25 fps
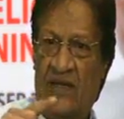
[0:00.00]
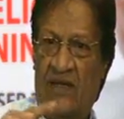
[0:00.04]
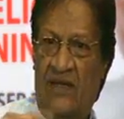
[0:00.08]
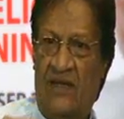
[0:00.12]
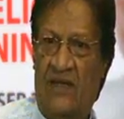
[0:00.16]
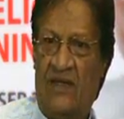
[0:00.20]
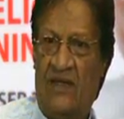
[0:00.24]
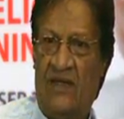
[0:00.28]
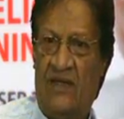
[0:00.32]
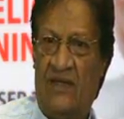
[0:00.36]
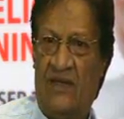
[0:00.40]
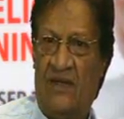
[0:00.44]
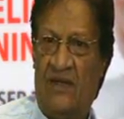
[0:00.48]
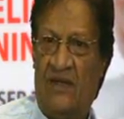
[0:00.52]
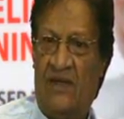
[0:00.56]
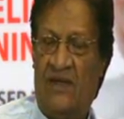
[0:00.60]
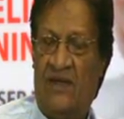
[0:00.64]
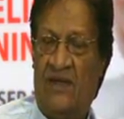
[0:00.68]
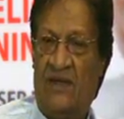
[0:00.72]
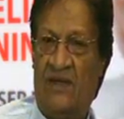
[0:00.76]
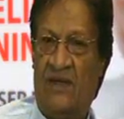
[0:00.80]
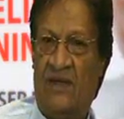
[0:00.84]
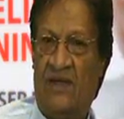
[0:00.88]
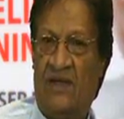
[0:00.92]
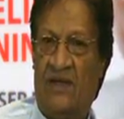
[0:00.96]

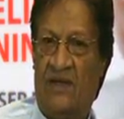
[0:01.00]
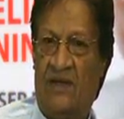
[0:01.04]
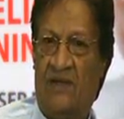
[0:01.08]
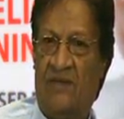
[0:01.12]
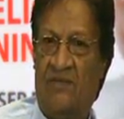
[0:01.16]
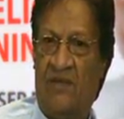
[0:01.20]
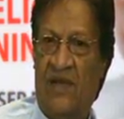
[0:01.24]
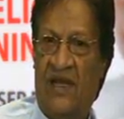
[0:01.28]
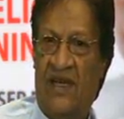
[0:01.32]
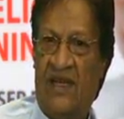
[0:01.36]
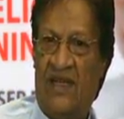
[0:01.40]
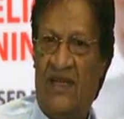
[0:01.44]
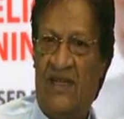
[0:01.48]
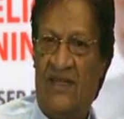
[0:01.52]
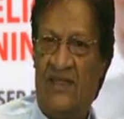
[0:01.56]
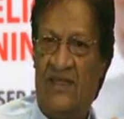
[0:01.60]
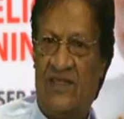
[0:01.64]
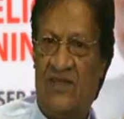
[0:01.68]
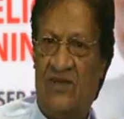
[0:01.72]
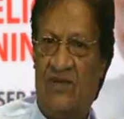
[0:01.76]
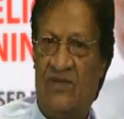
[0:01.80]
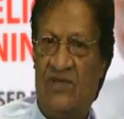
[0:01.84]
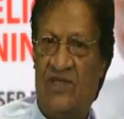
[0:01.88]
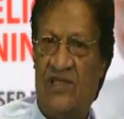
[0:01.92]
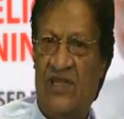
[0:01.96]
Medical
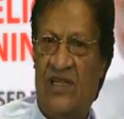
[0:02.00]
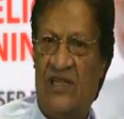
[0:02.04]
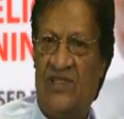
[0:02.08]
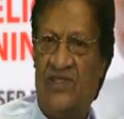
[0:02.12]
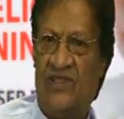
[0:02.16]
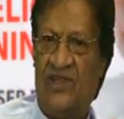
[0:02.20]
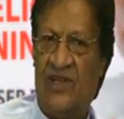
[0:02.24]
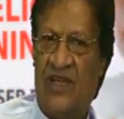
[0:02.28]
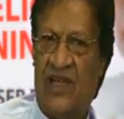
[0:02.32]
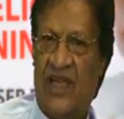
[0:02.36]
Association